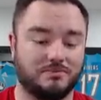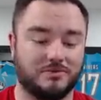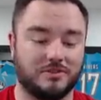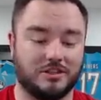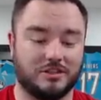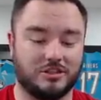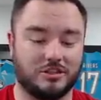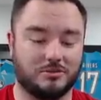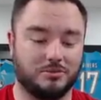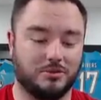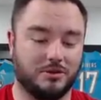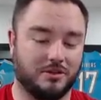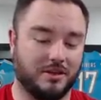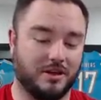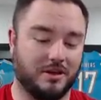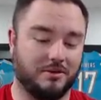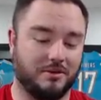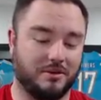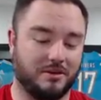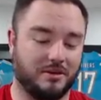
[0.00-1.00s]
Let's just put it
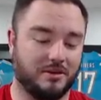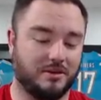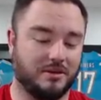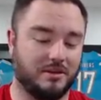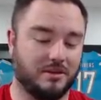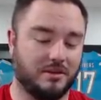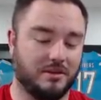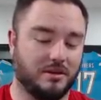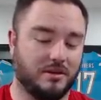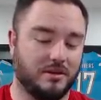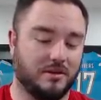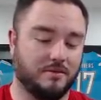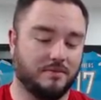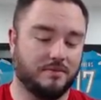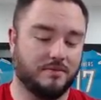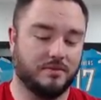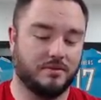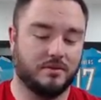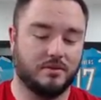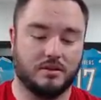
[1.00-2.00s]
that way.
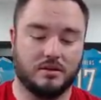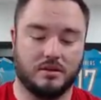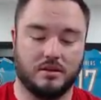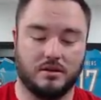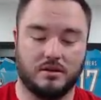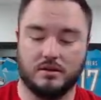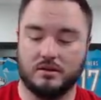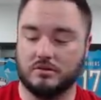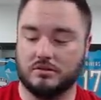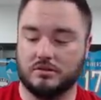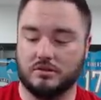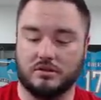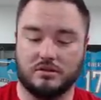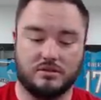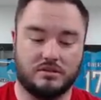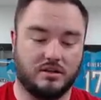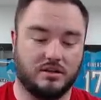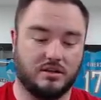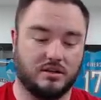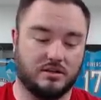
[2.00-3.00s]
So this
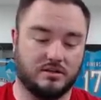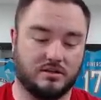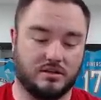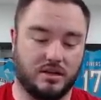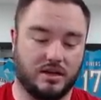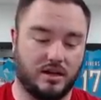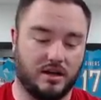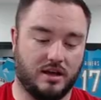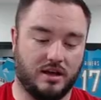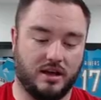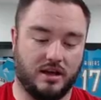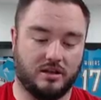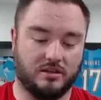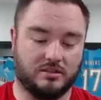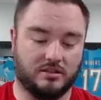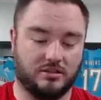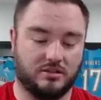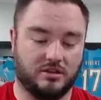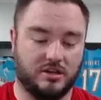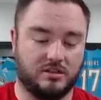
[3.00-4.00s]
is
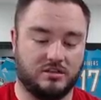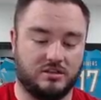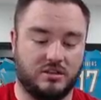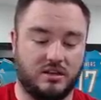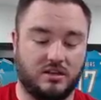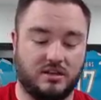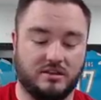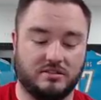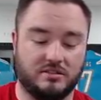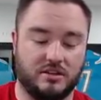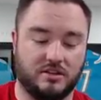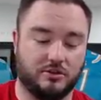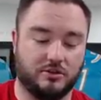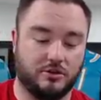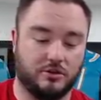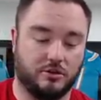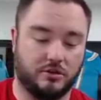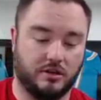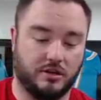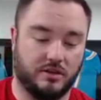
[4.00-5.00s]
Alexander Texier. He's another
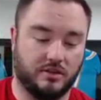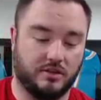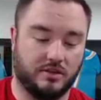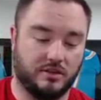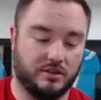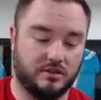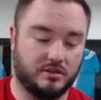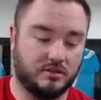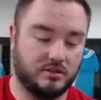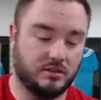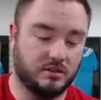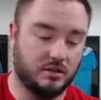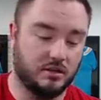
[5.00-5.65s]
good hit in this.